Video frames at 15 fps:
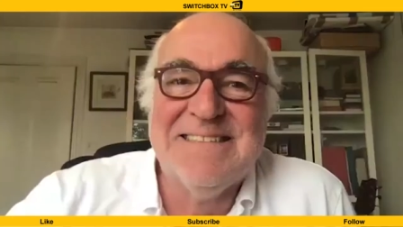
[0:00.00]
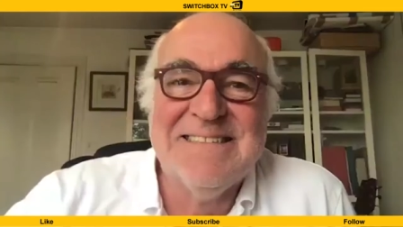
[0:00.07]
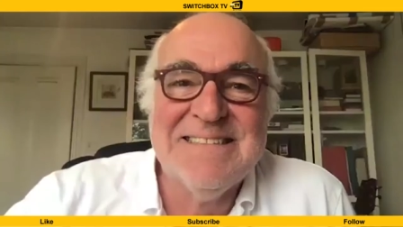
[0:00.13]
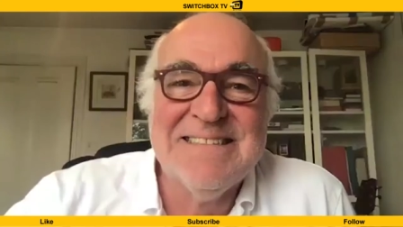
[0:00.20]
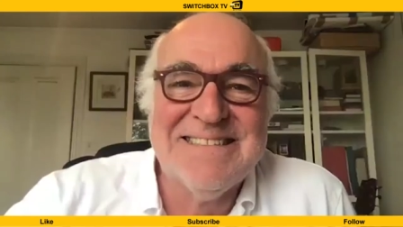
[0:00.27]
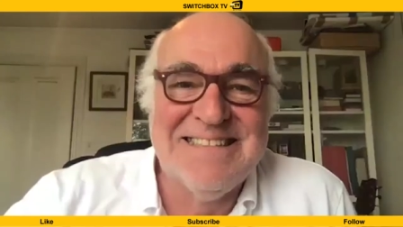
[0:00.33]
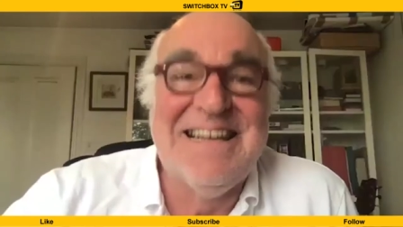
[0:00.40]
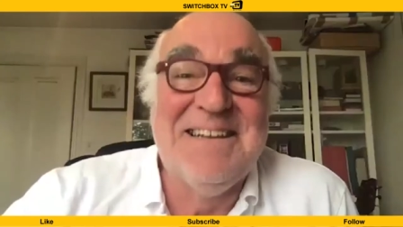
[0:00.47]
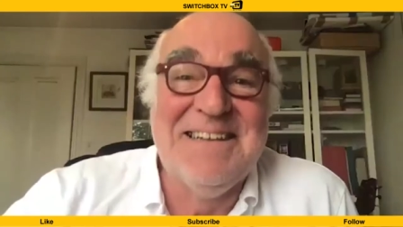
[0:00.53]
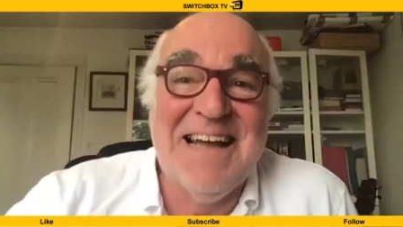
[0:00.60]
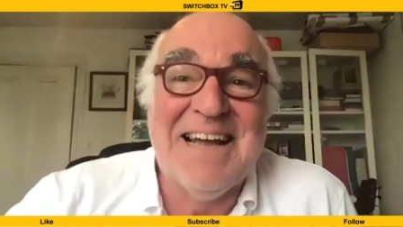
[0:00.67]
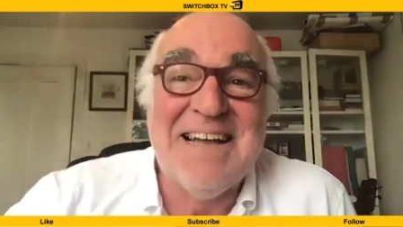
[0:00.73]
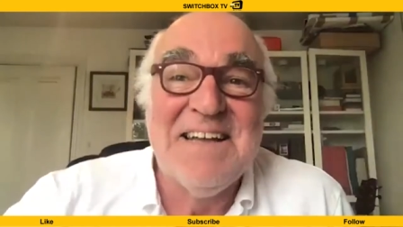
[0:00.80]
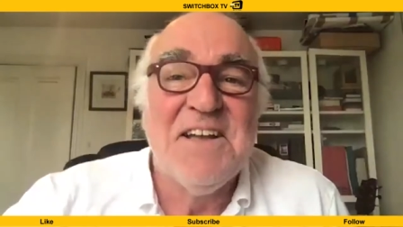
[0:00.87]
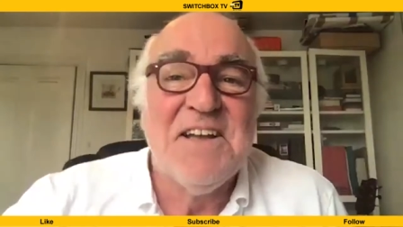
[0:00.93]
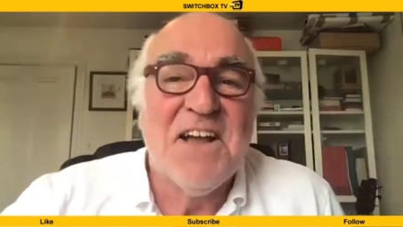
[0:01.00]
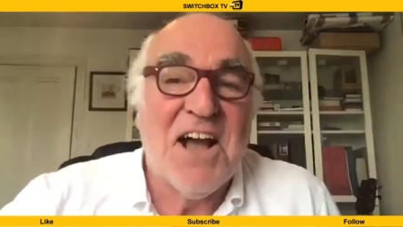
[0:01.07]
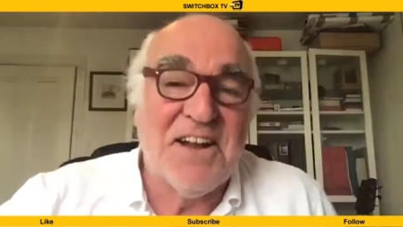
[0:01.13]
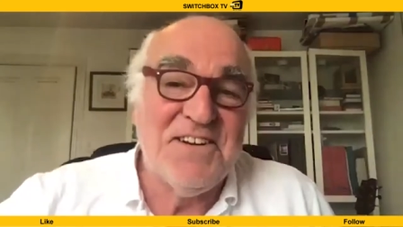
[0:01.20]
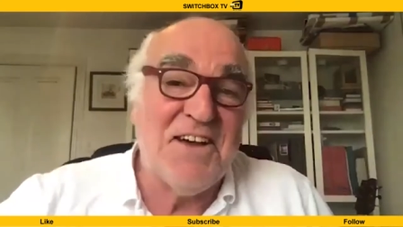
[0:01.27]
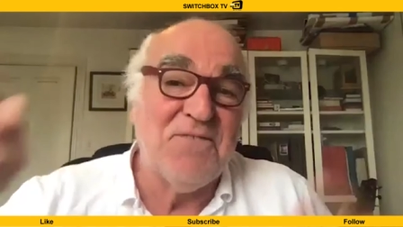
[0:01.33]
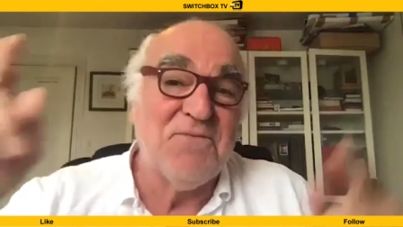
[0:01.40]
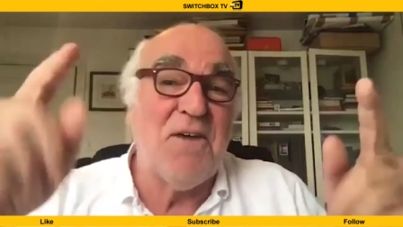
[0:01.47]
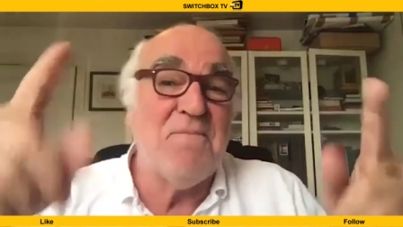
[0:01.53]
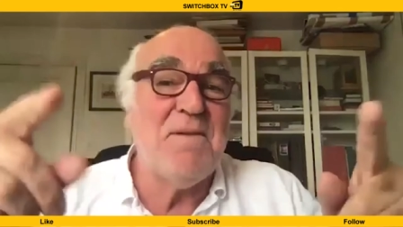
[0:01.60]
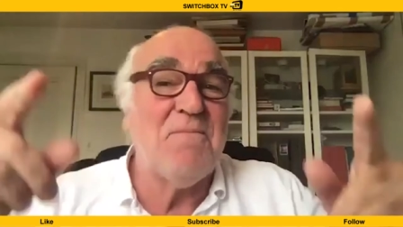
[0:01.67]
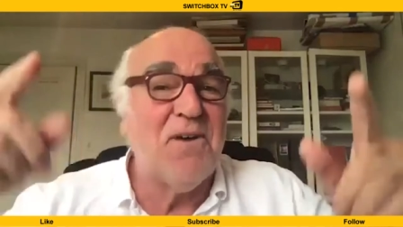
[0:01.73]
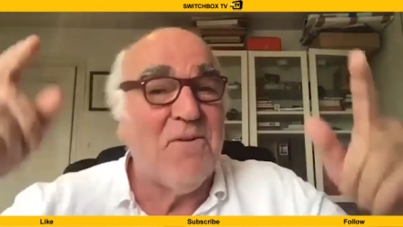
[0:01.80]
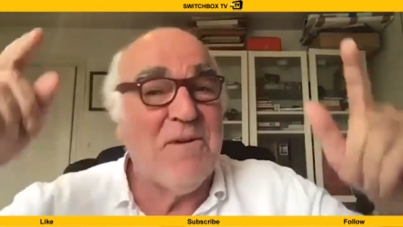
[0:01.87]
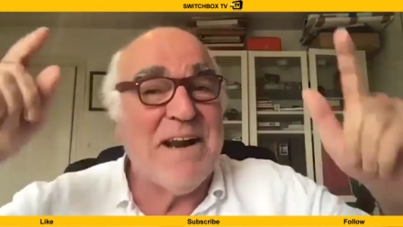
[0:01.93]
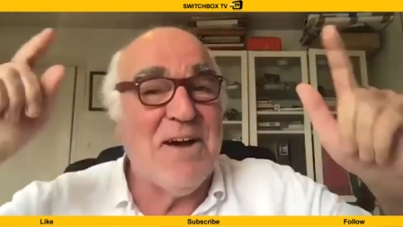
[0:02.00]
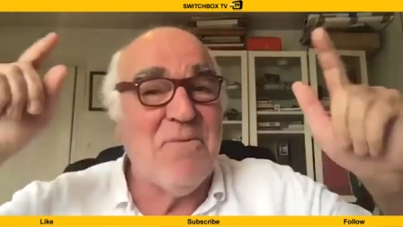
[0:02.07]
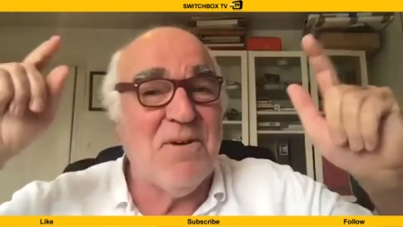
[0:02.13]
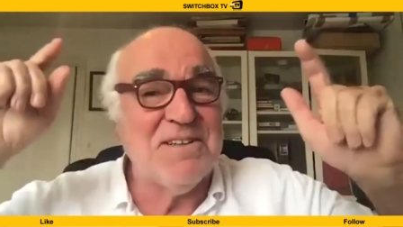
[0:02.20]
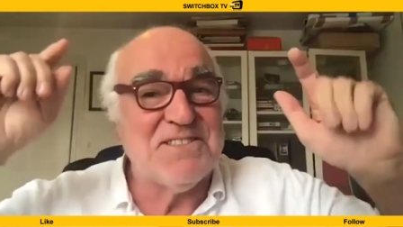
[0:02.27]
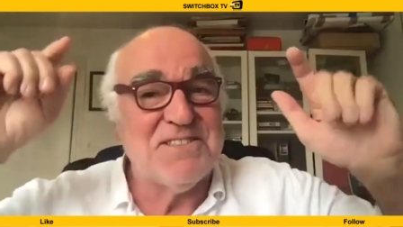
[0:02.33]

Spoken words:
Yeah. I went out once,